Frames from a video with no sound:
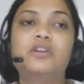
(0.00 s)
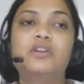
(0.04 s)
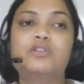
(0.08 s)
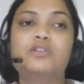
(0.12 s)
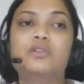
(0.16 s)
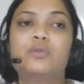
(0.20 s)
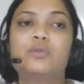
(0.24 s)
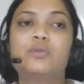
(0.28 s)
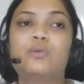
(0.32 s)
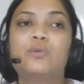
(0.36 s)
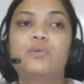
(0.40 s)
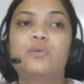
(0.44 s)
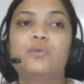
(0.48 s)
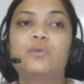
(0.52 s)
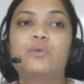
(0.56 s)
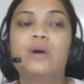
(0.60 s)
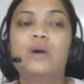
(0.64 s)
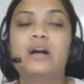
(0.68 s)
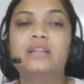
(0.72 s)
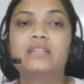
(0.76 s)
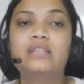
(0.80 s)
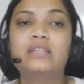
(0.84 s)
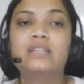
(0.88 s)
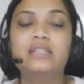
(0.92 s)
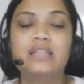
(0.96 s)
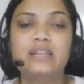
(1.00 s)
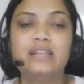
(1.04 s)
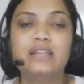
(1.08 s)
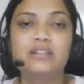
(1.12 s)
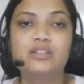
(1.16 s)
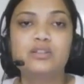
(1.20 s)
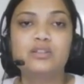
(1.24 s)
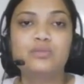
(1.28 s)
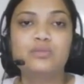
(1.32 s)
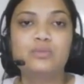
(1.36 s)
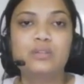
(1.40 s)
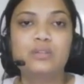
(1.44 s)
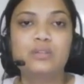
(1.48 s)
So until then,
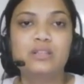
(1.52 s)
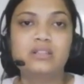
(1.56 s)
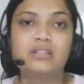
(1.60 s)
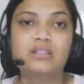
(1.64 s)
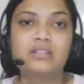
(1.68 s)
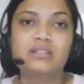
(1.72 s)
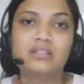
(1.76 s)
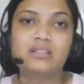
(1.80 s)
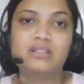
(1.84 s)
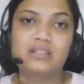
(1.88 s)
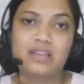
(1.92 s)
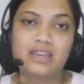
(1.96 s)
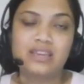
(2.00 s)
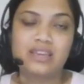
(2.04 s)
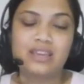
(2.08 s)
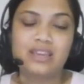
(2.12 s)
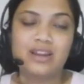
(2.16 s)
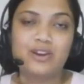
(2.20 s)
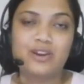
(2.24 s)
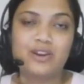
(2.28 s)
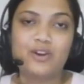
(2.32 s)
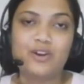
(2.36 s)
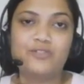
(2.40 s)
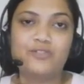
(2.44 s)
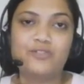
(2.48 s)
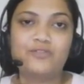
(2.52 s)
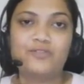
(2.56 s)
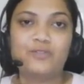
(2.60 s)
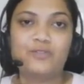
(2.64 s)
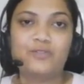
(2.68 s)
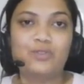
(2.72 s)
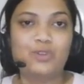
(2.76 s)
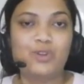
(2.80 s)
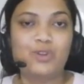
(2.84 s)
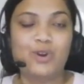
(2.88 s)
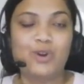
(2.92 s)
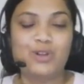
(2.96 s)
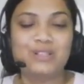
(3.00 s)
students, take care of
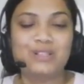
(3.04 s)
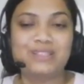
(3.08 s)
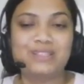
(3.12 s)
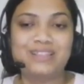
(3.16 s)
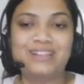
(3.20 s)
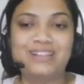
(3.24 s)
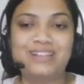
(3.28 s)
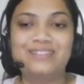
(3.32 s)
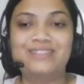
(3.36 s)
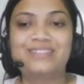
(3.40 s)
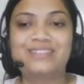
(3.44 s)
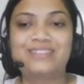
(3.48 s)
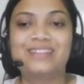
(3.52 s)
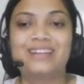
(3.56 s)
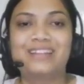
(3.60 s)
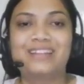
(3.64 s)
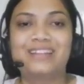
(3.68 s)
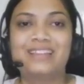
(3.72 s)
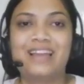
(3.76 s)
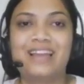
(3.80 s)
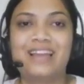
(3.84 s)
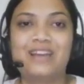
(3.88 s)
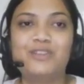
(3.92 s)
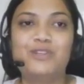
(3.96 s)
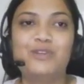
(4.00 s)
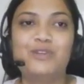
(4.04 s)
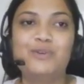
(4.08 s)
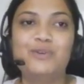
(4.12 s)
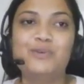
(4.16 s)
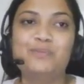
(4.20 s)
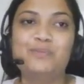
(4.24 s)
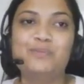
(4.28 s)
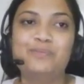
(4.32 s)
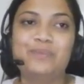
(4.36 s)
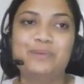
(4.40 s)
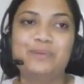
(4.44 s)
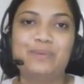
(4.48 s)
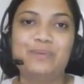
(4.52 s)
yourselves. Thank
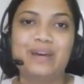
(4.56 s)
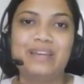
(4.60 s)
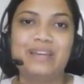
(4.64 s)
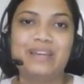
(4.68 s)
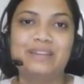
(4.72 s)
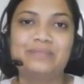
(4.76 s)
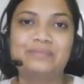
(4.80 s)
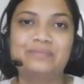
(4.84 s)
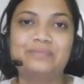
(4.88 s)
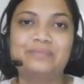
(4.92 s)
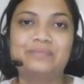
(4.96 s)
you. Bye-bye.